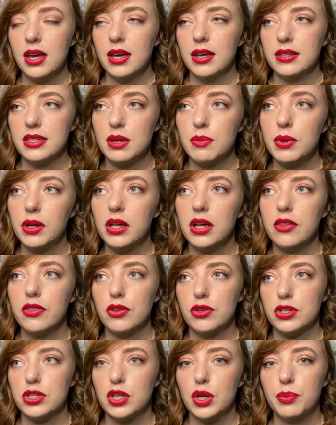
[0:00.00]
Typically
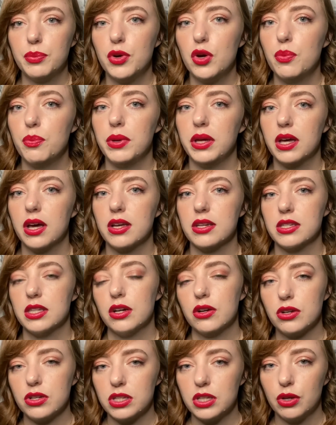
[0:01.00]
they'll still poop because
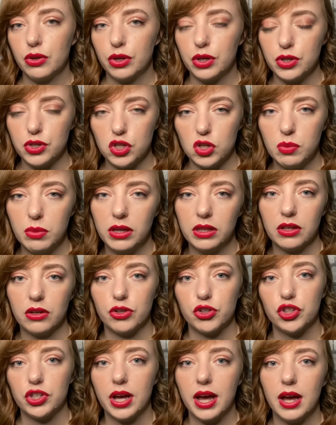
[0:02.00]
they're still consuming their
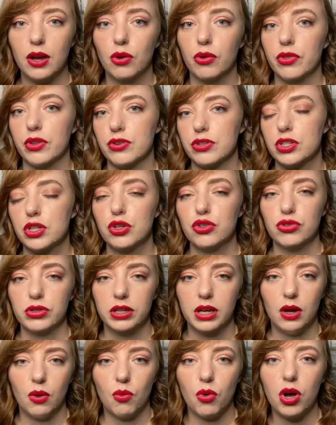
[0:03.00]
shed or they're still
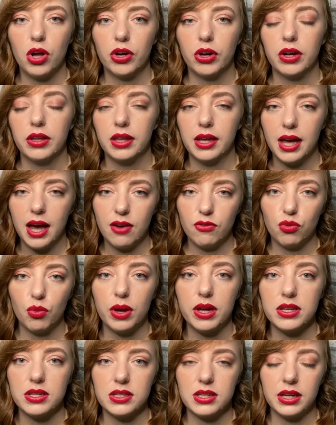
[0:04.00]
drinking water and they have
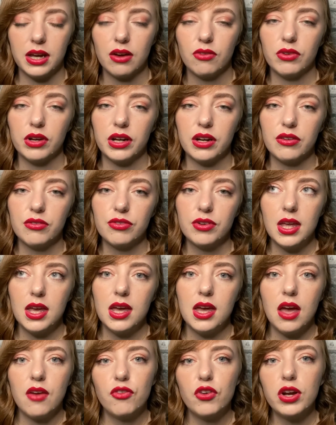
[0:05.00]
waste to get rid of.
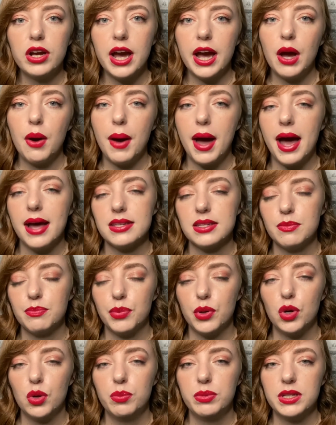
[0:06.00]
If your gecko hasn't
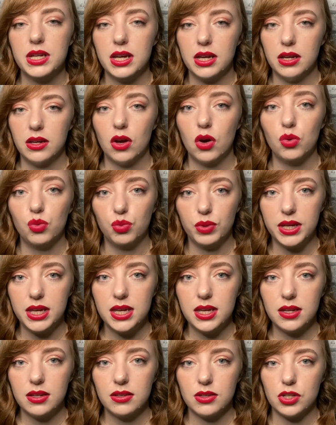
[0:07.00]
pooped in a
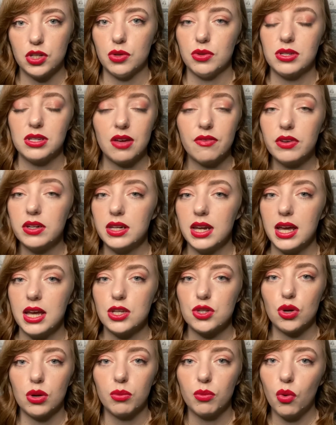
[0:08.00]
week, so 7
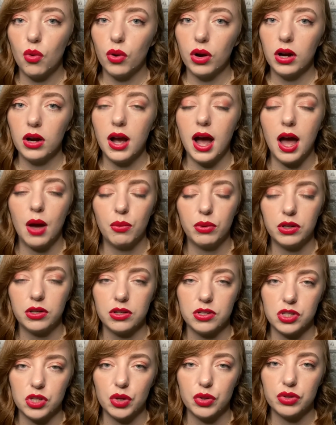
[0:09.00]
days or more, I would
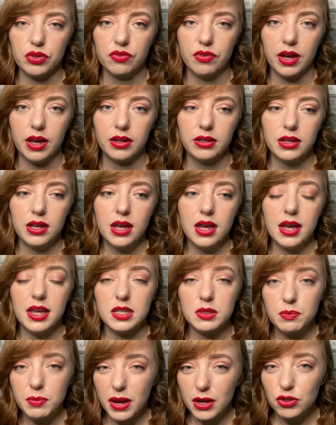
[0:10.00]
consult a vet,
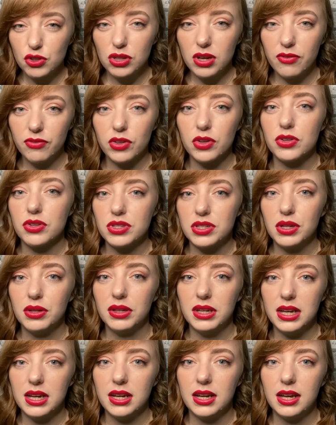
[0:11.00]
especially if they're still
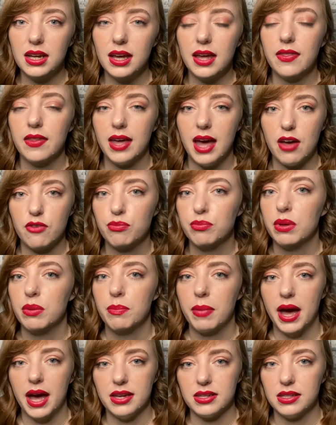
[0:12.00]
eating and they haven't been
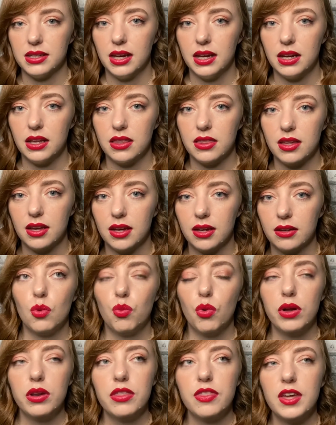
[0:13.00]
passing anything.
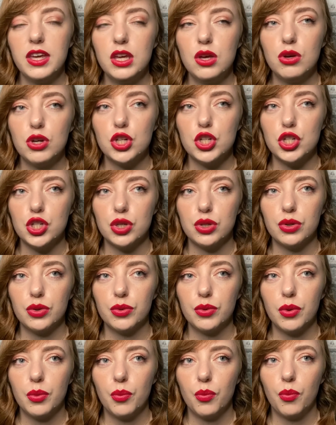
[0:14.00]
One thing you can
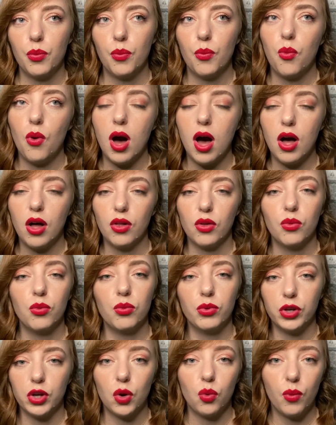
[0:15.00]
do while,
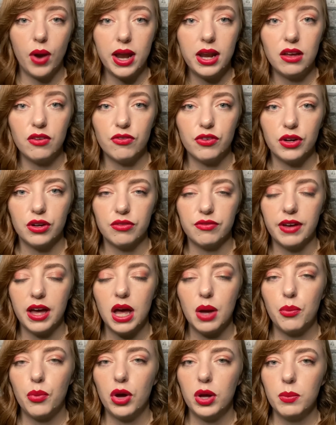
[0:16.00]
waiting for your vet
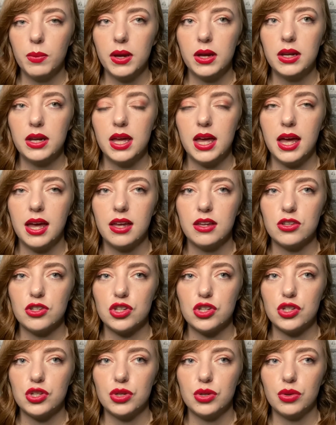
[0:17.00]
appointment
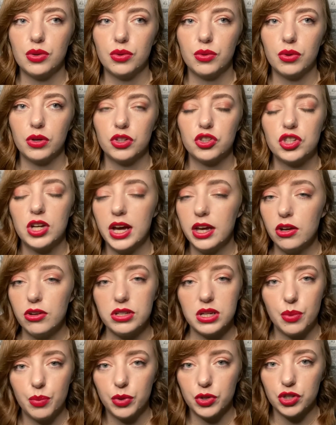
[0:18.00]
is to check your
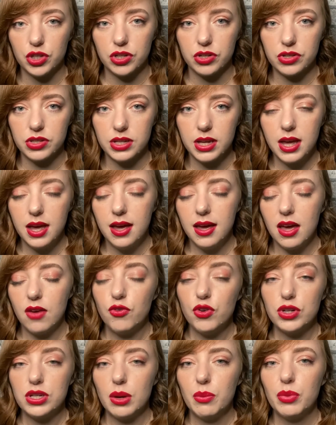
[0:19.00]
temperatures. If
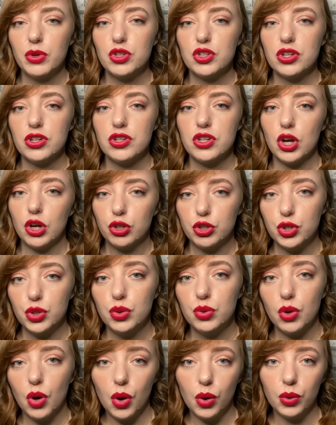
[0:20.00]
your temperatures are
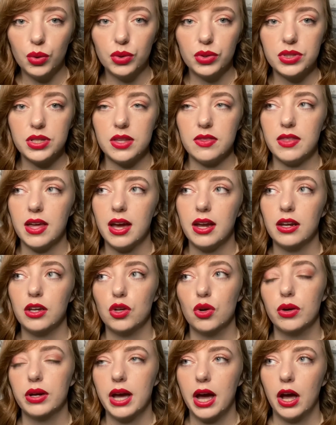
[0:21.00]
too cold, then
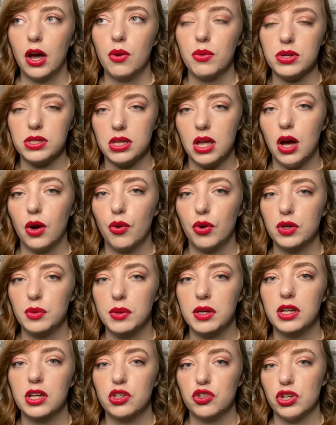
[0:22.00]
your gecko is not going to
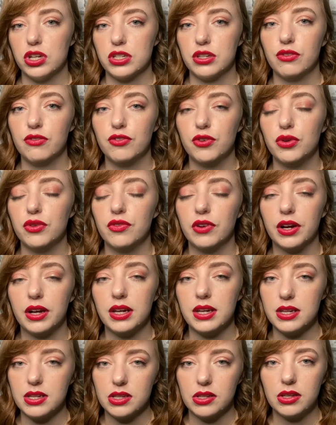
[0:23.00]
be digesting food very
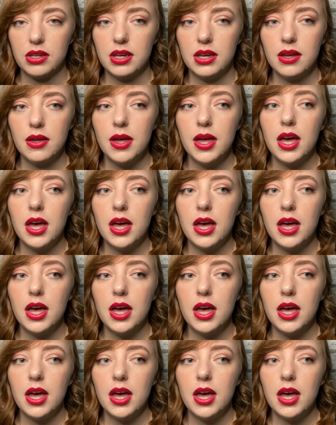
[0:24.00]
easily.